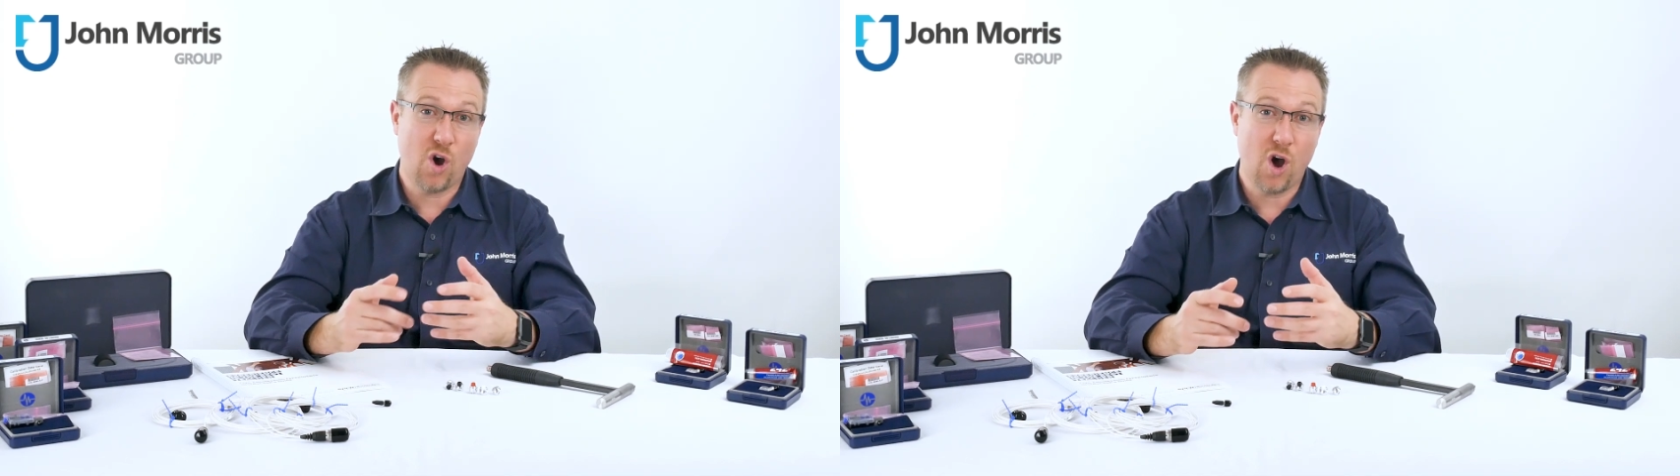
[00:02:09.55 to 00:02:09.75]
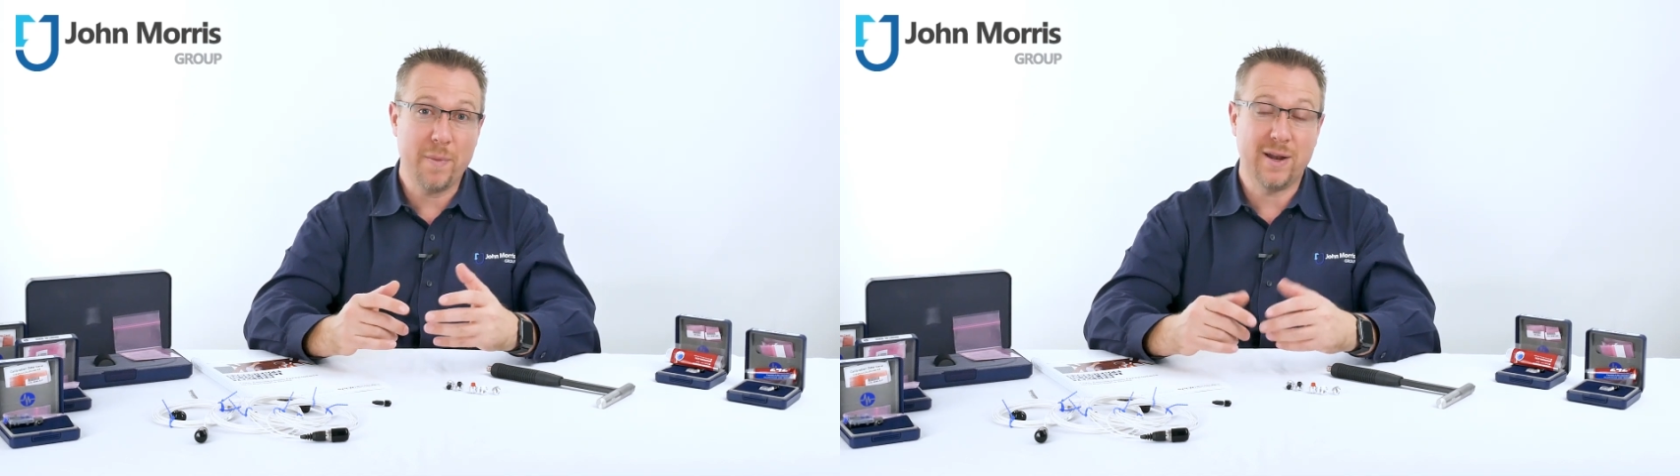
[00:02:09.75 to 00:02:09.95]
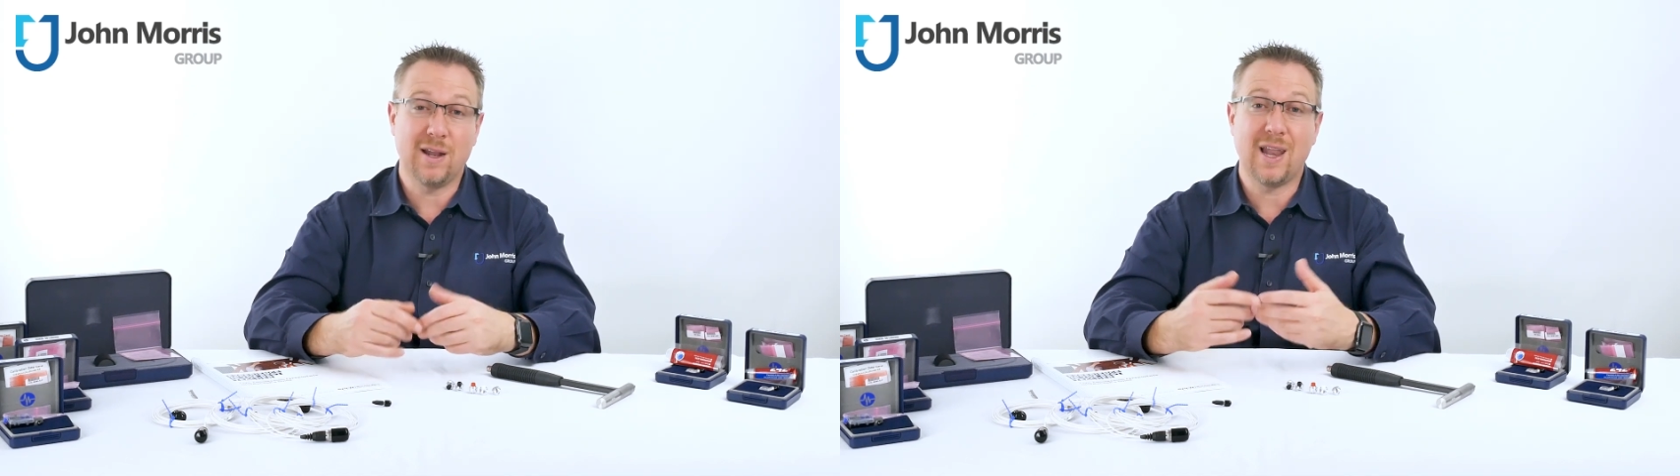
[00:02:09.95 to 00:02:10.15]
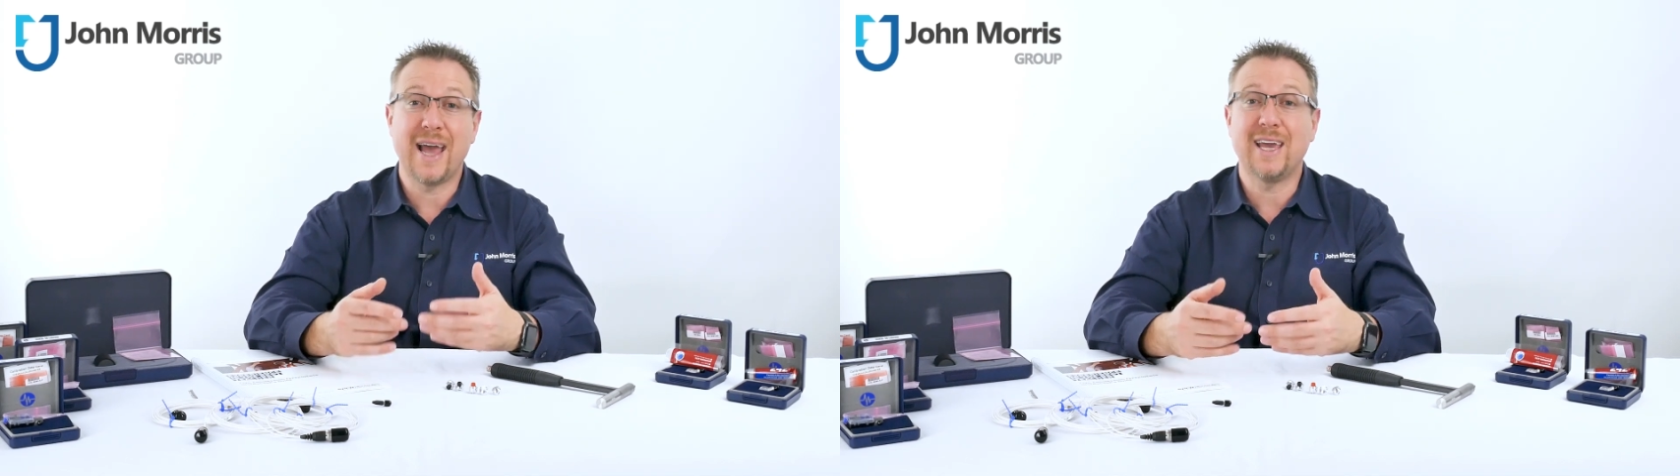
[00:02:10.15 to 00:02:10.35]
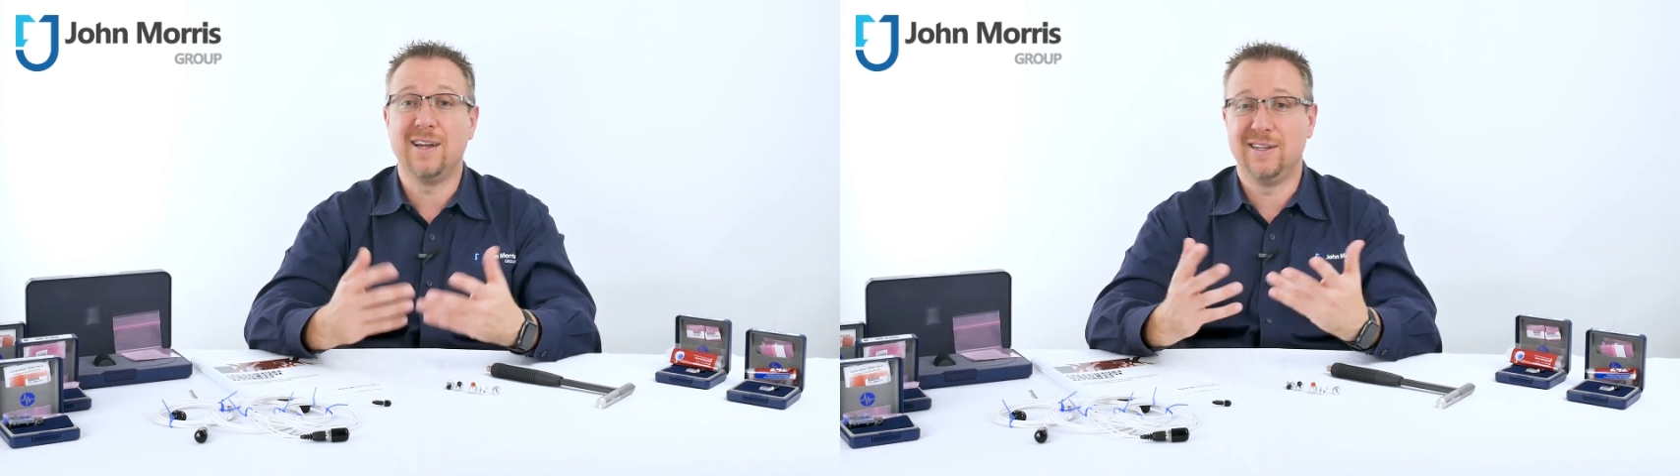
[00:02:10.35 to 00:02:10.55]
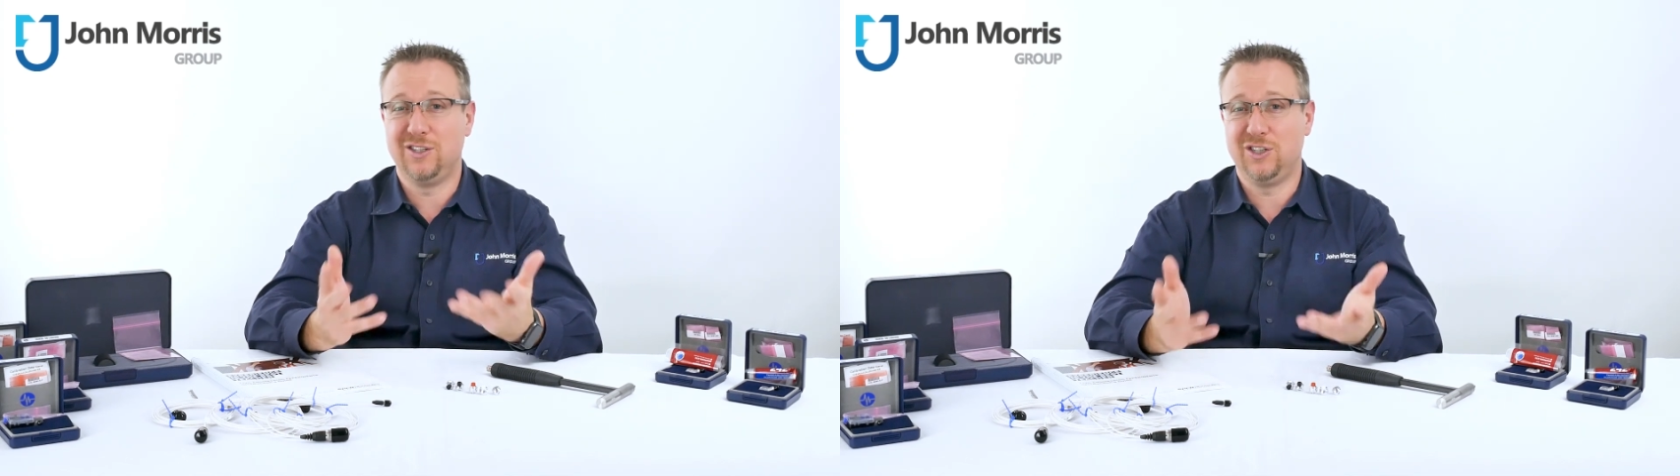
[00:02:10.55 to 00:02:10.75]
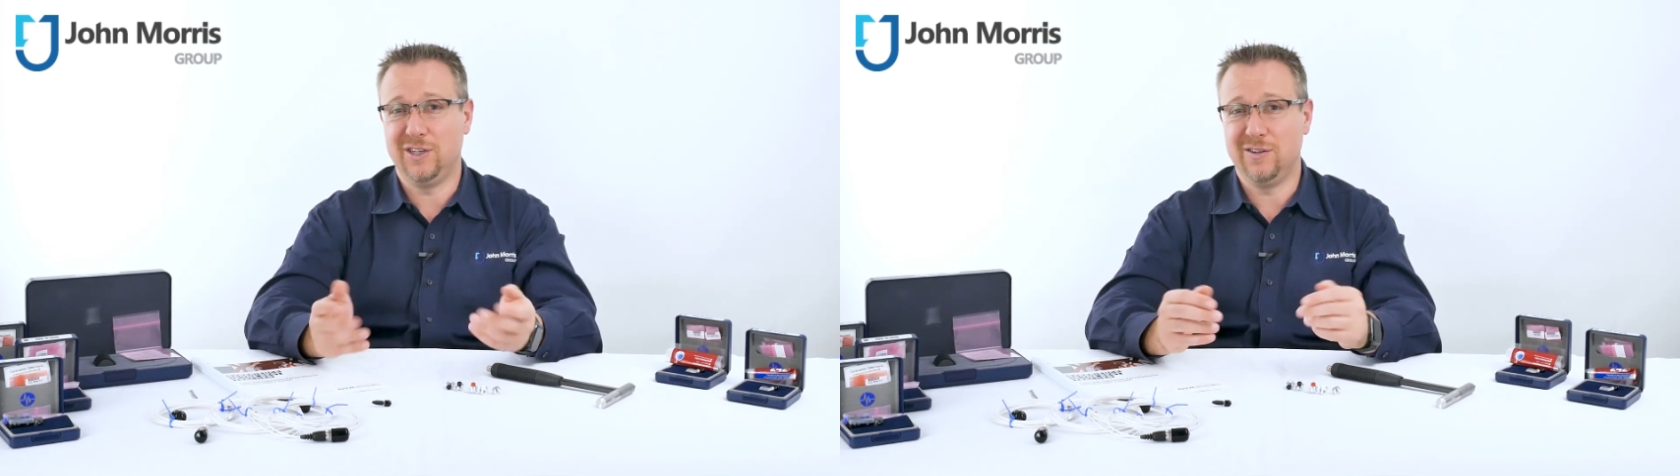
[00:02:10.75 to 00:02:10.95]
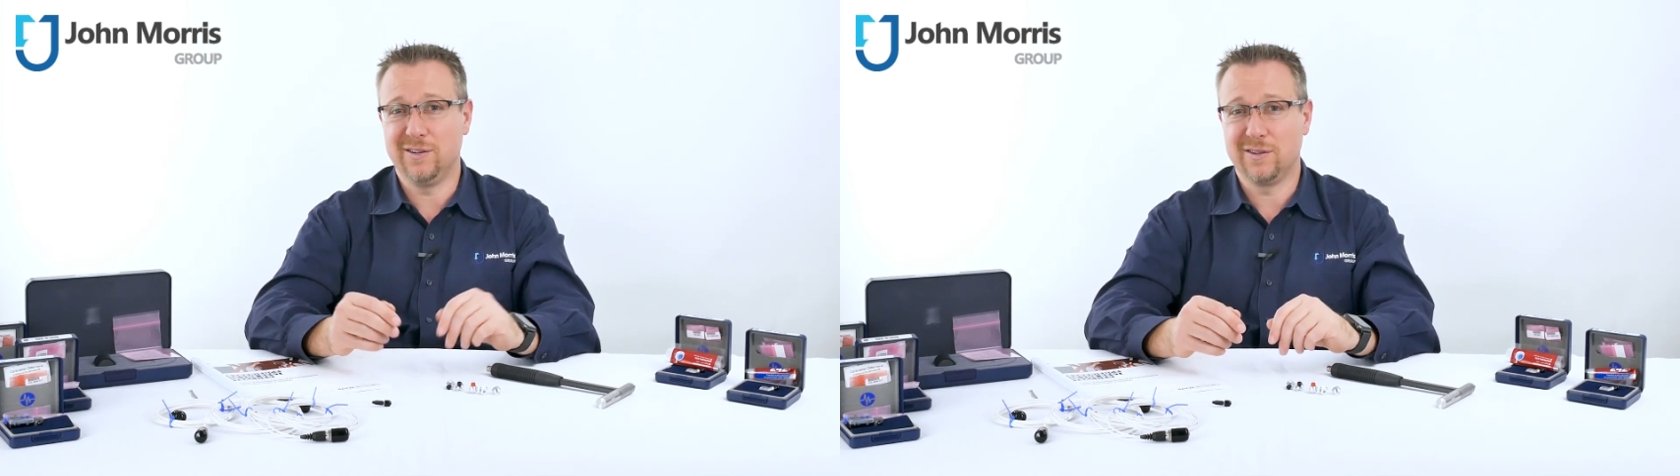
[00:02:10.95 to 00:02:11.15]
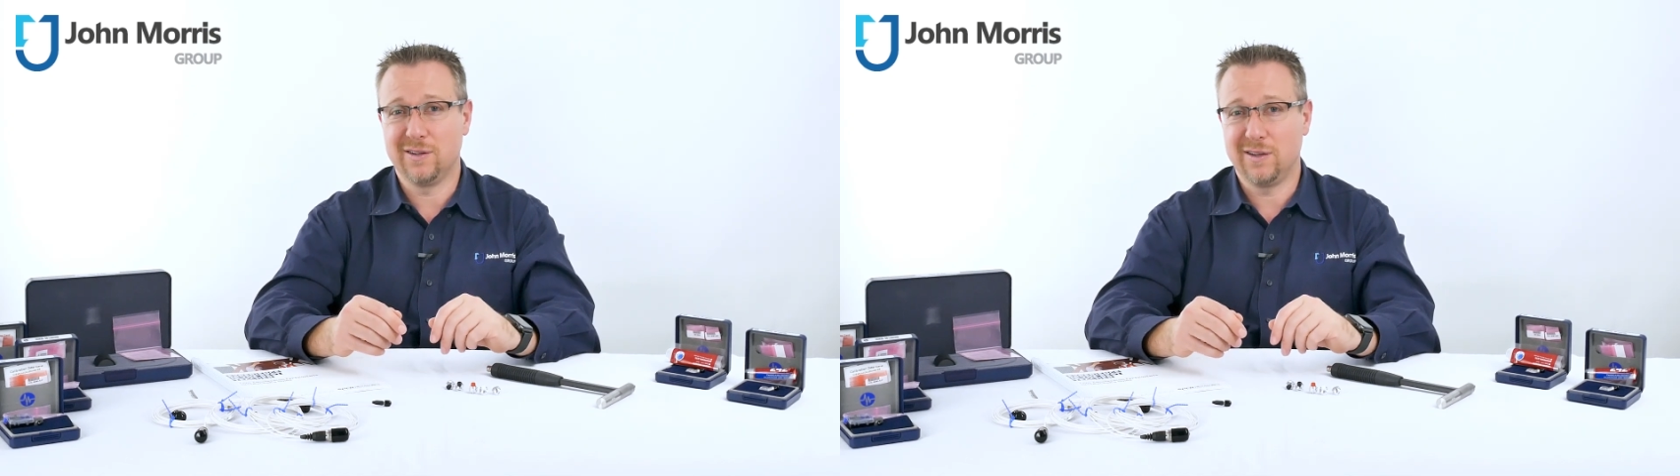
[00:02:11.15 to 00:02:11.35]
comment, like it, and share it.